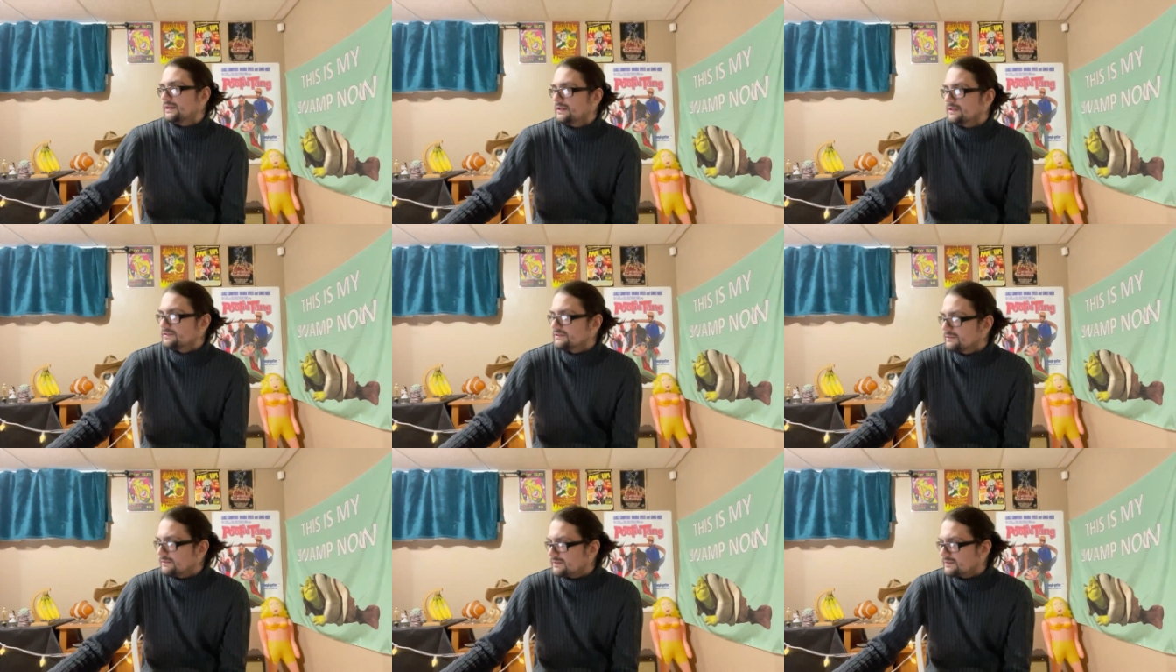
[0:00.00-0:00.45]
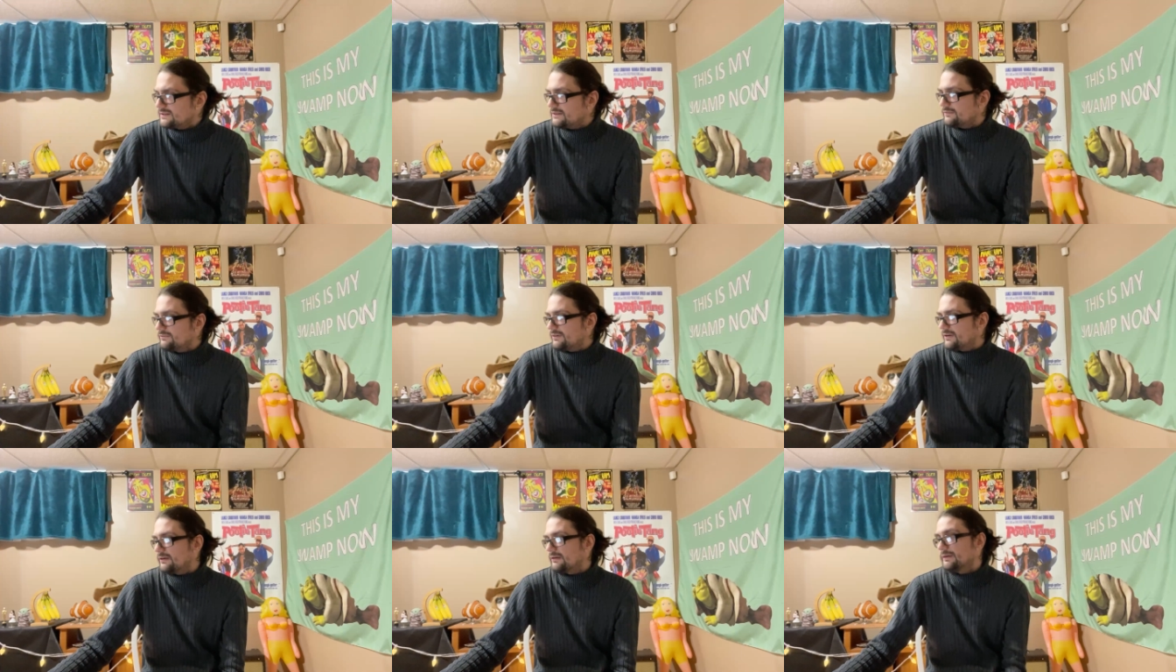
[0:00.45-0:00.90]
So it did
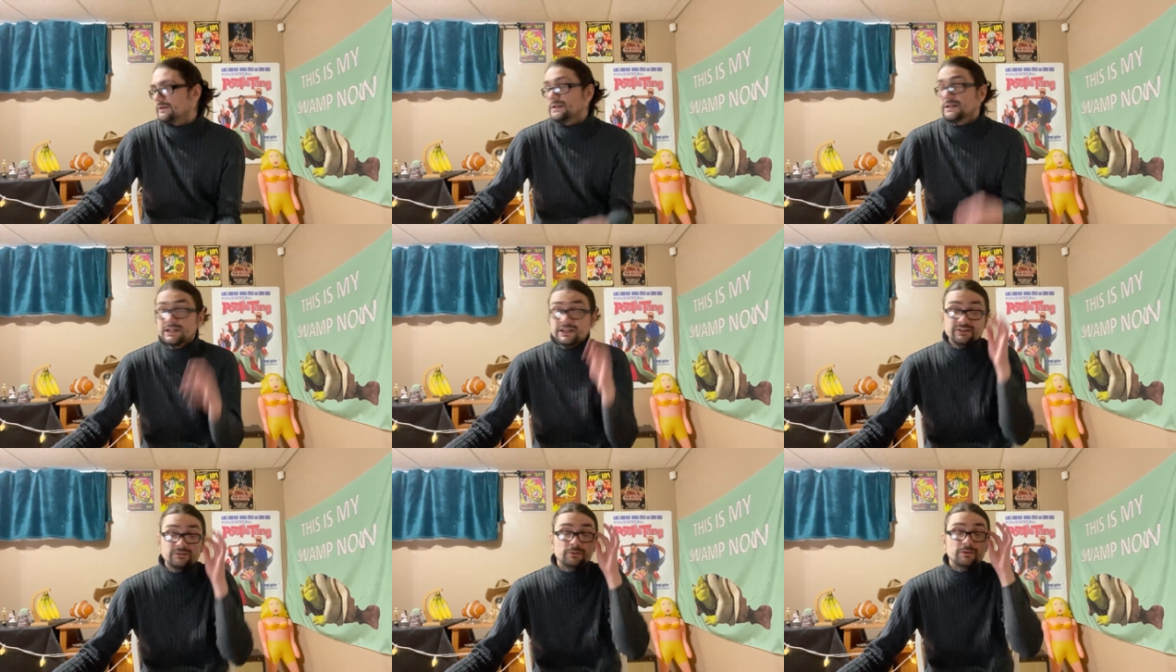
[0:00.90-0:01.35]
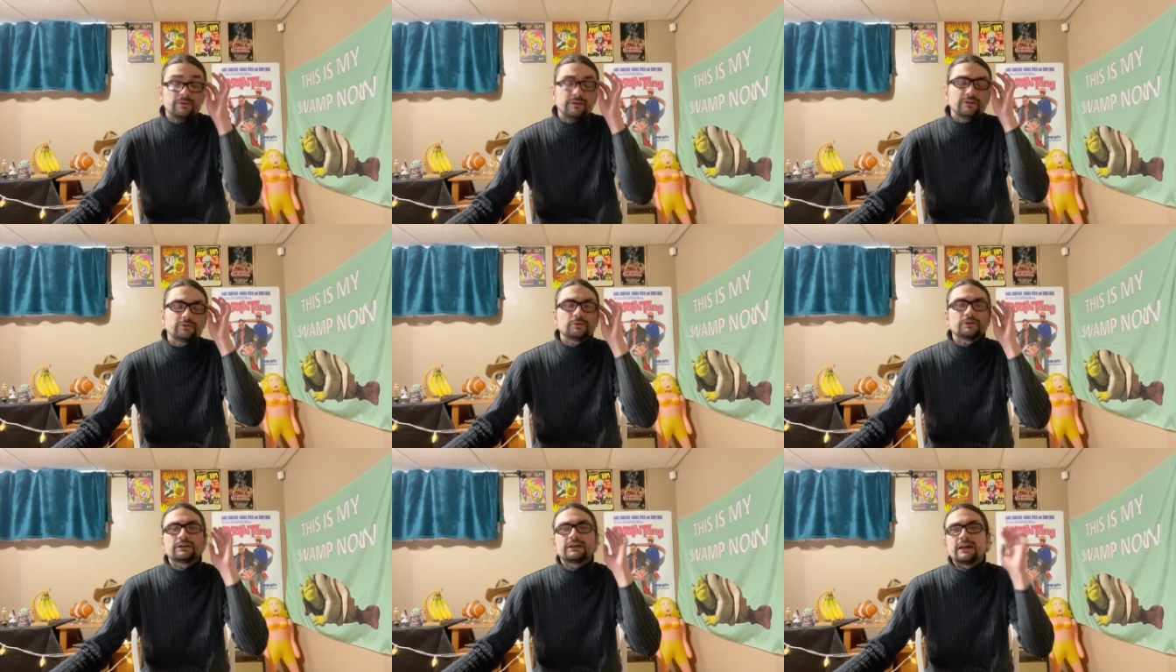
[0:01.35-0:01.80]
very well. His
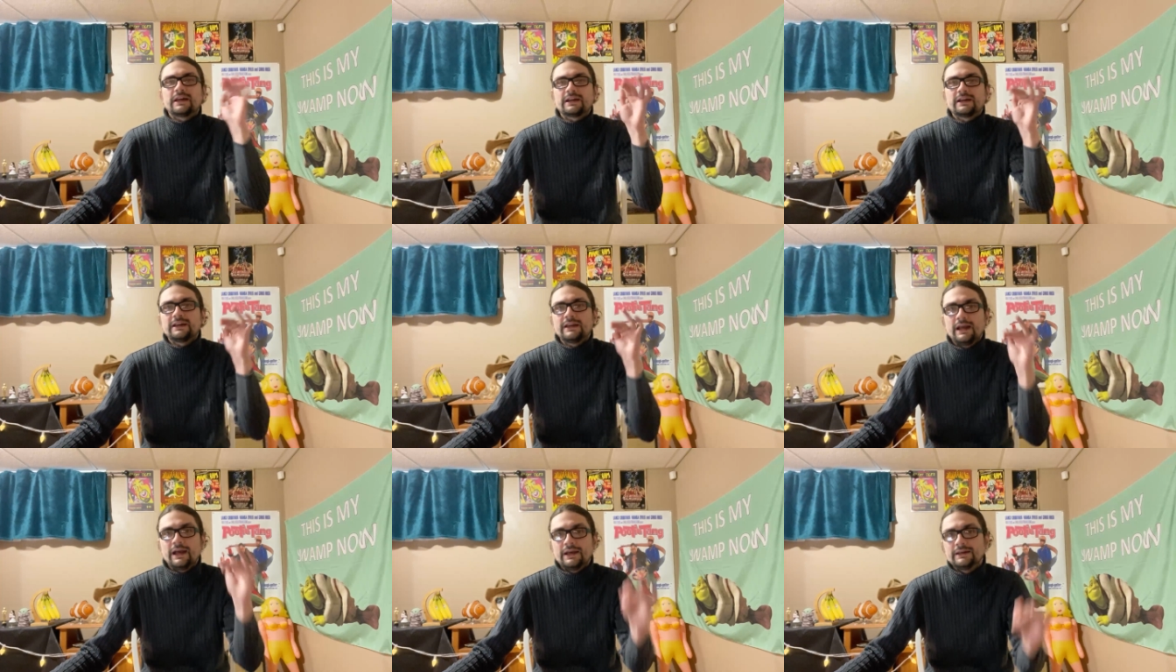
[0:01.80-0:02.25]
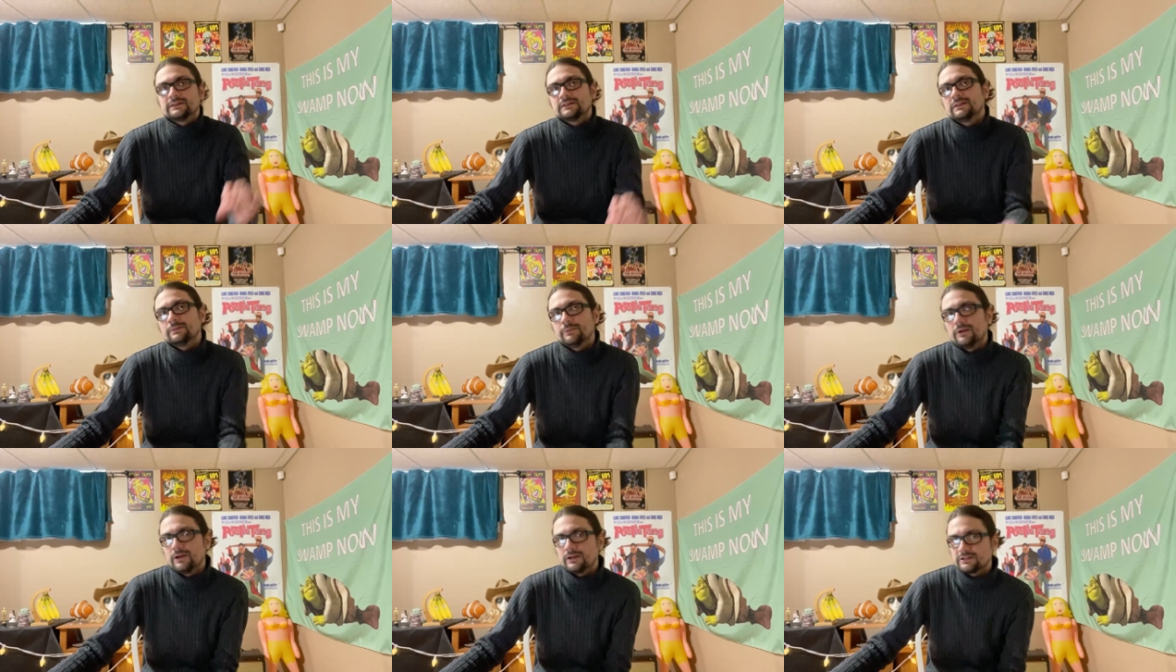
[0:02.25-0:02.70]
movies were kicking ass in
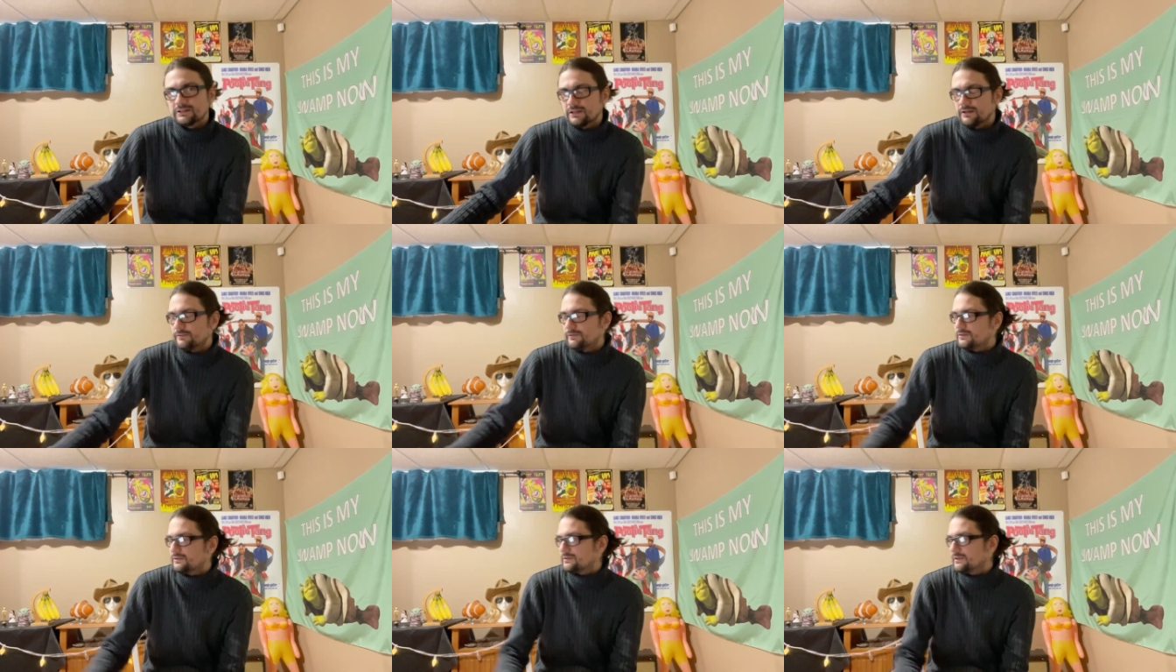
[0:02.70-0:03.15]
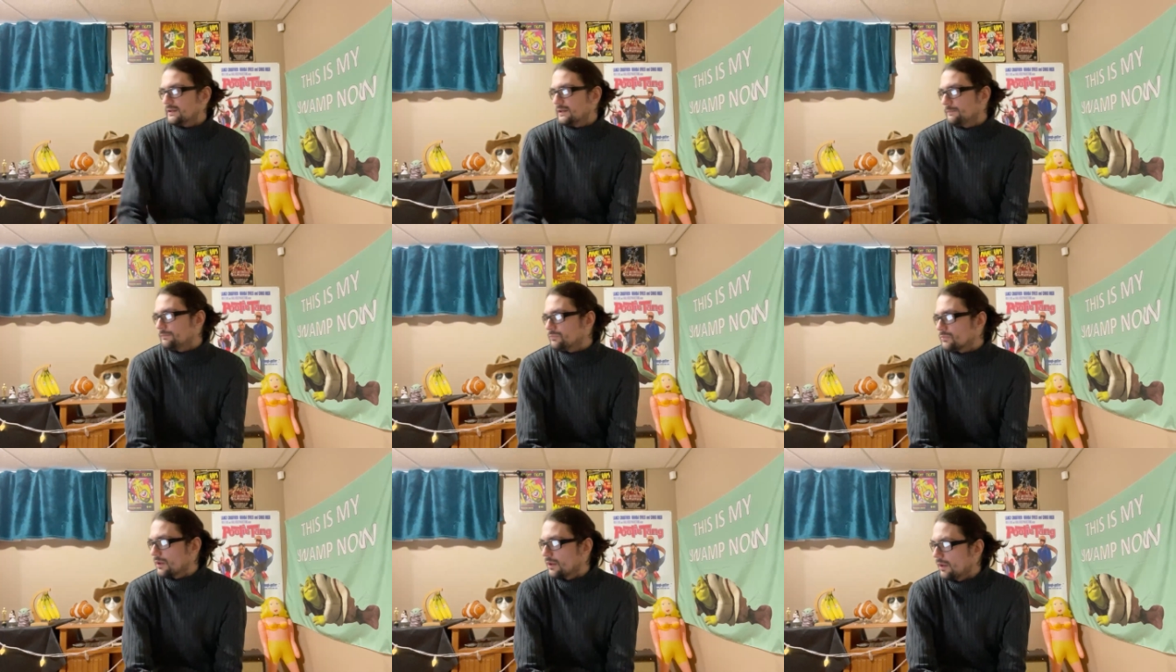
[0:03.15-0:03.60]
the box office then.